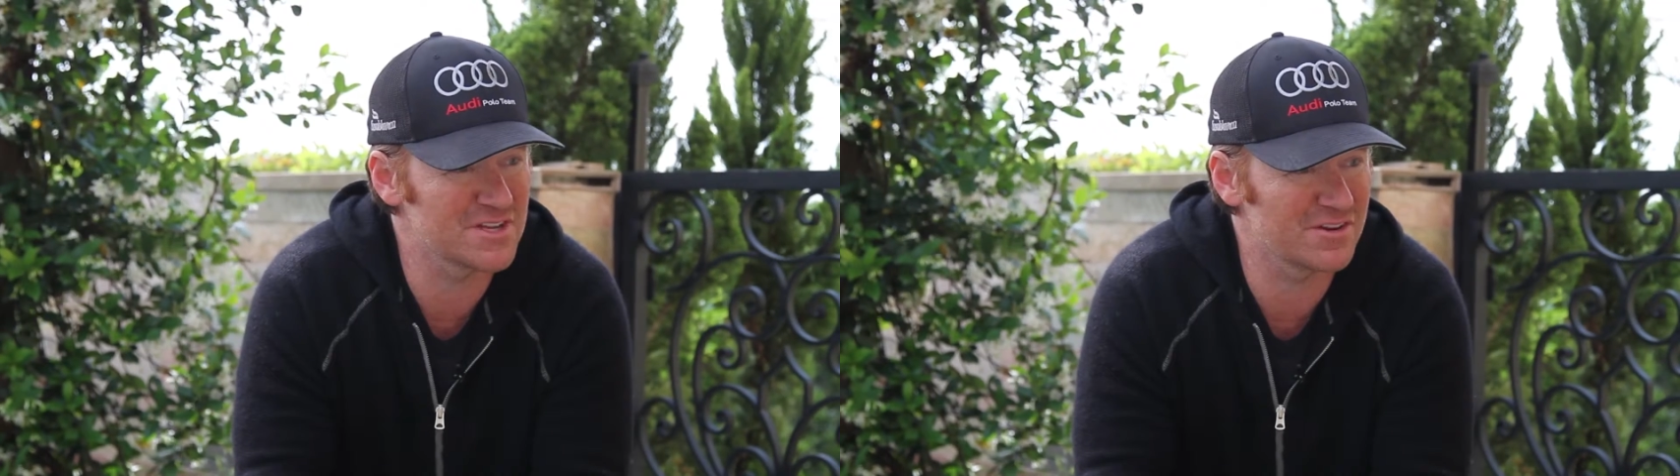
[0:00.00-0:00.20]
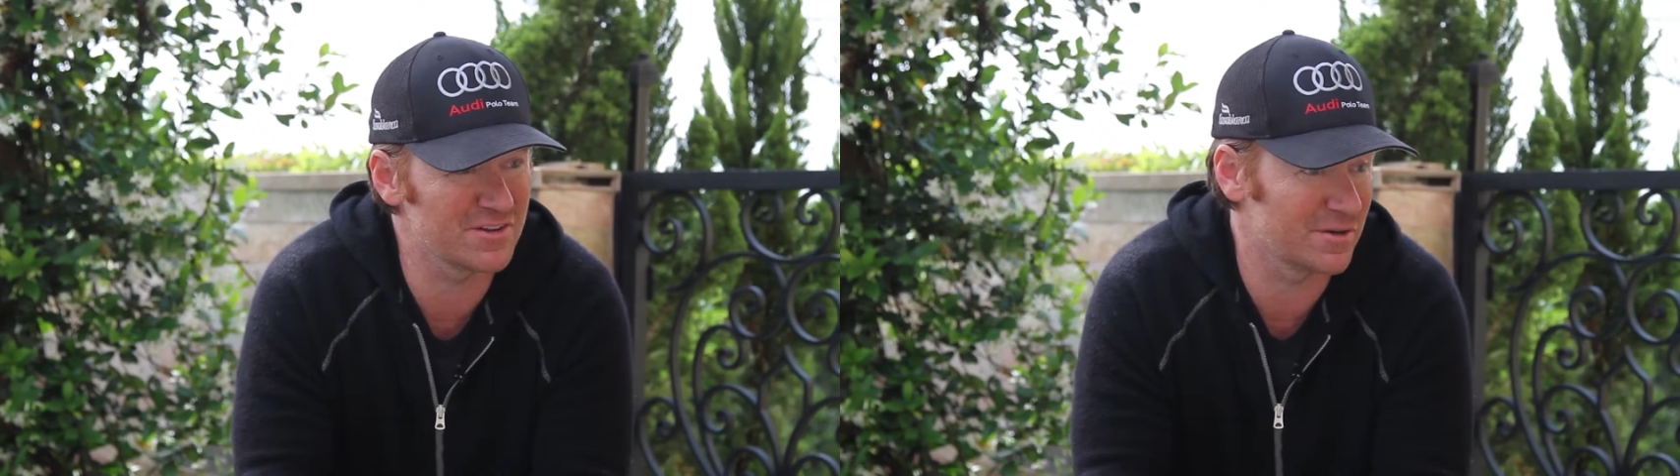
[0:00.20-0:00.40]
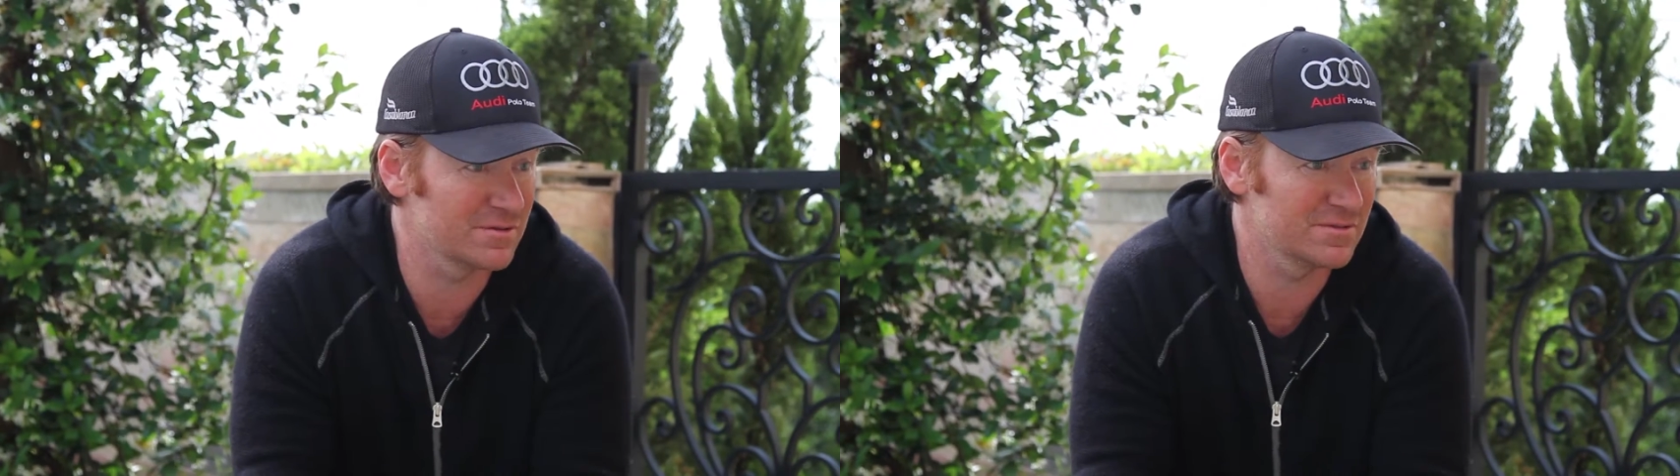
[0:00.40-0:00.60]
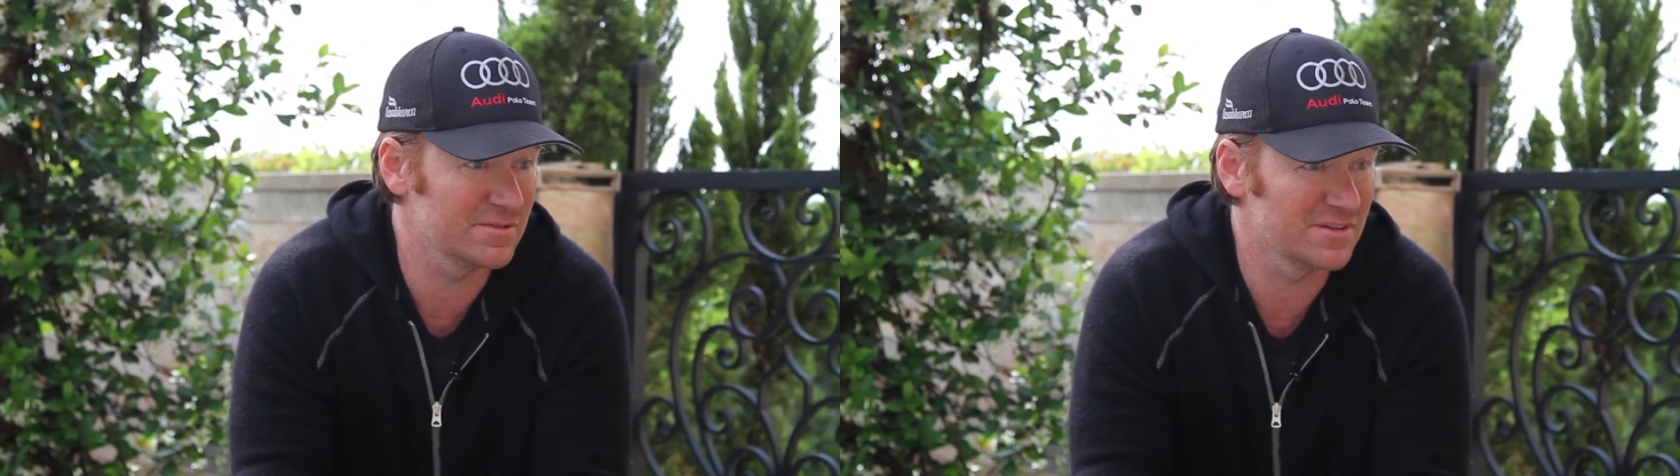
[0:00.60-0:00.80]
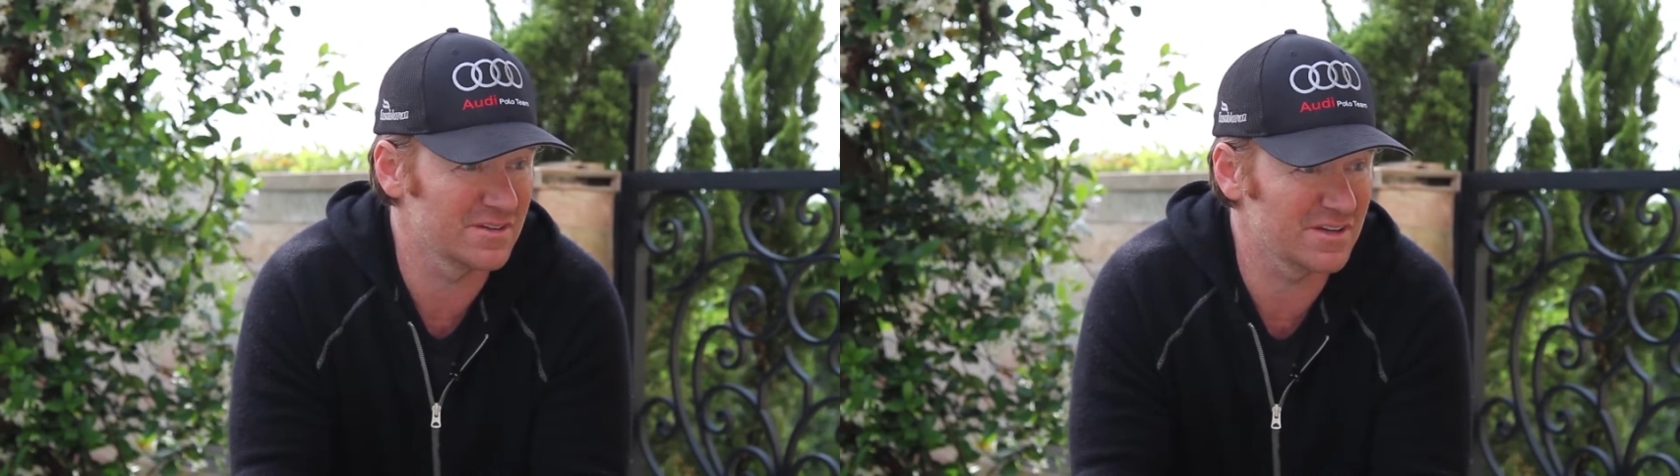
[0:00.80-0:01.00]
out of the year.
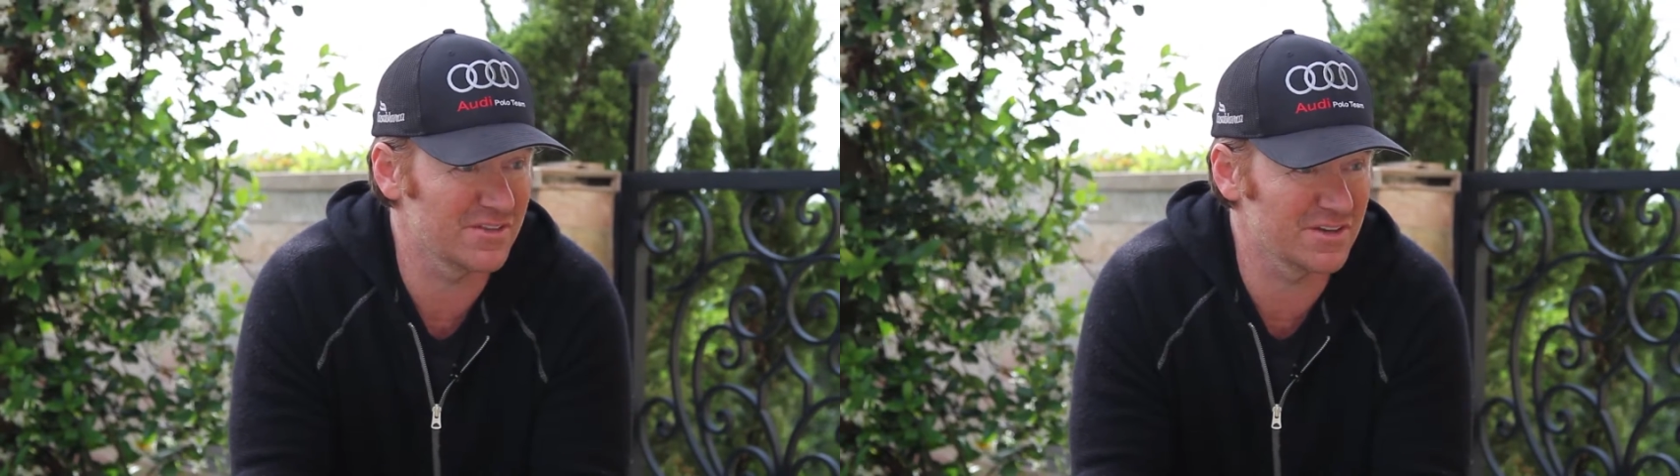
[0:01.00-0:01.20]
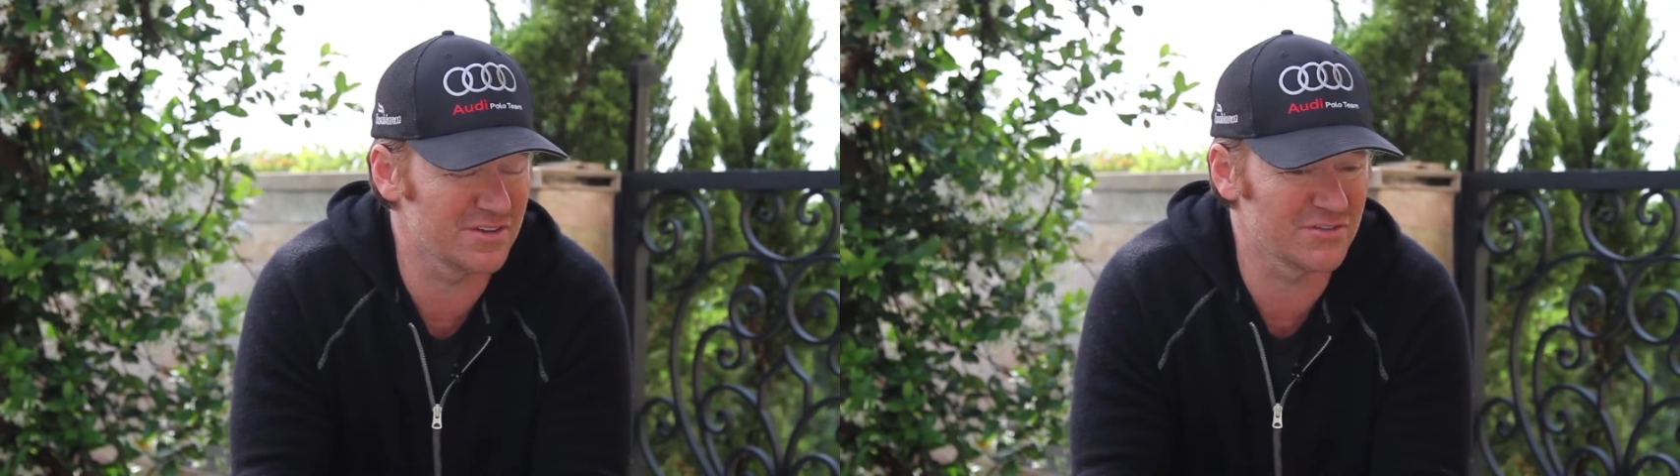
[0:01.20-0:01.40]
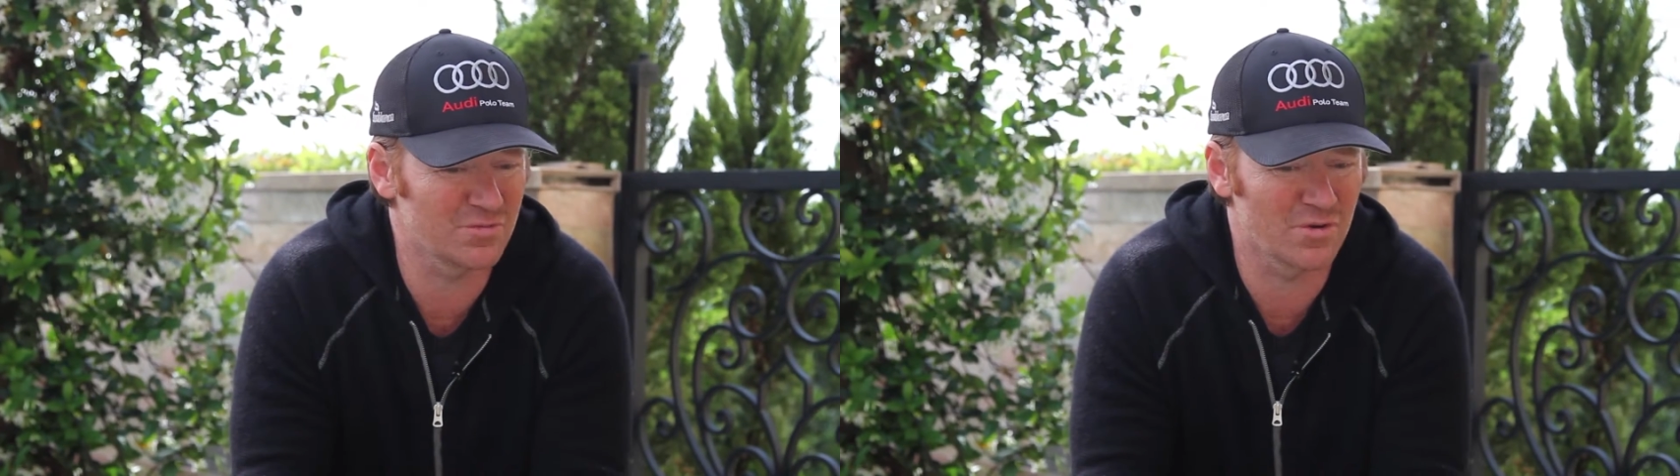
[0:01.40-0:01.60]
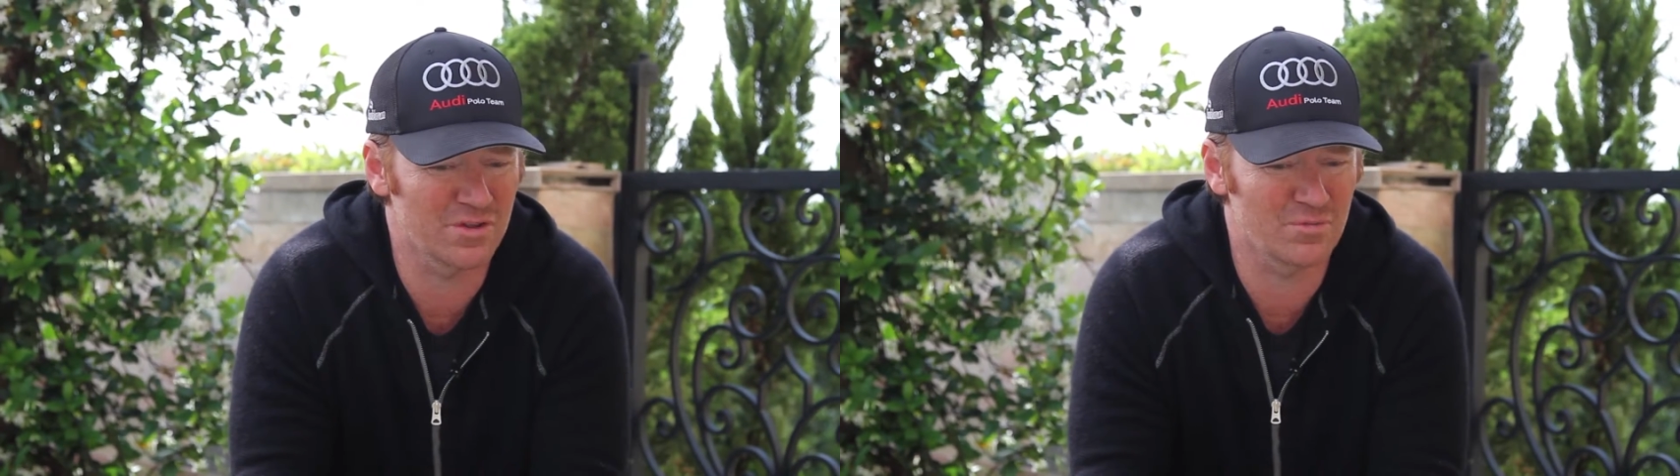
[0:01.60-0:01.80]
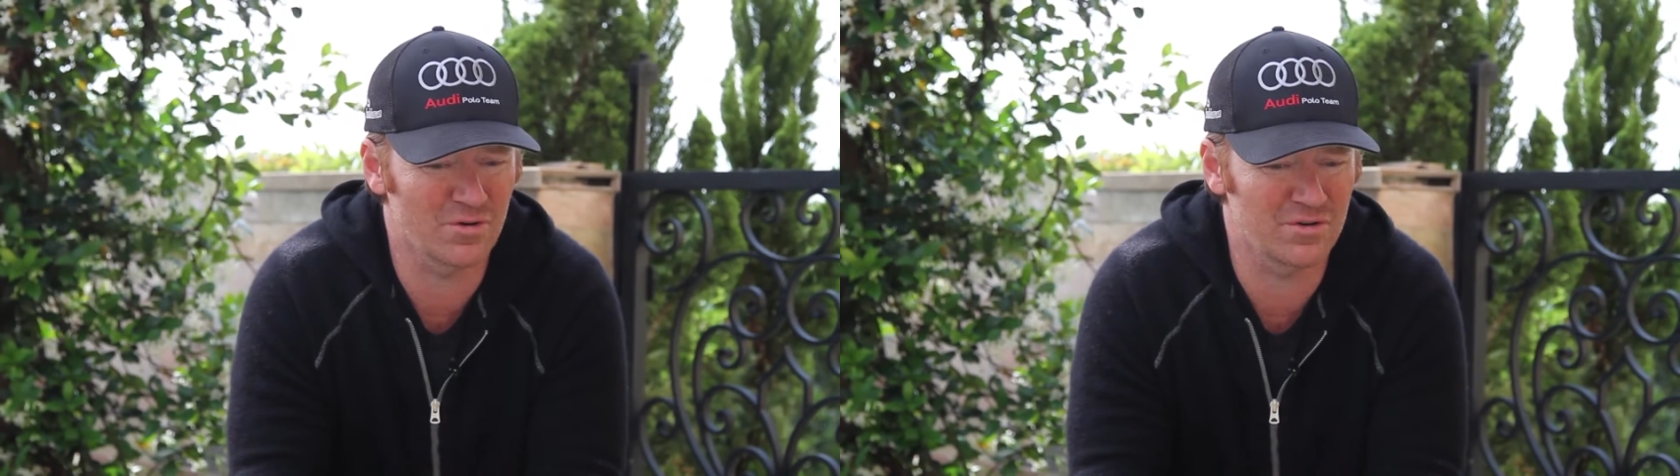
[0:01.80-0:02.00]
I think it's one of
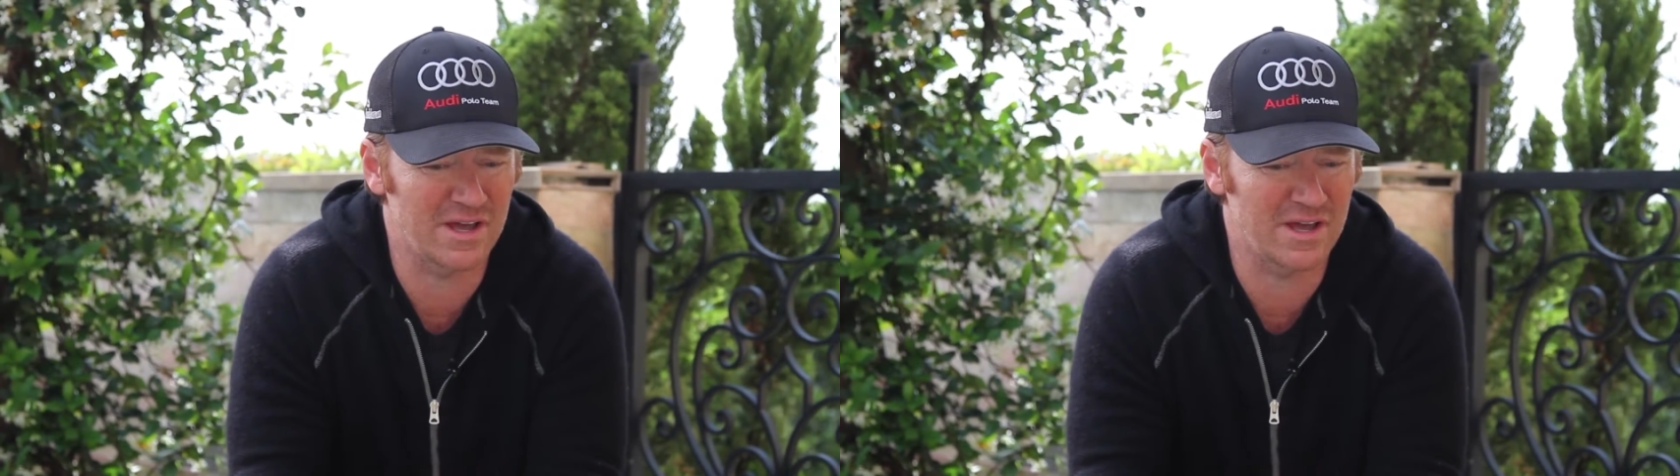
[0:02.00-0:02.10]
the more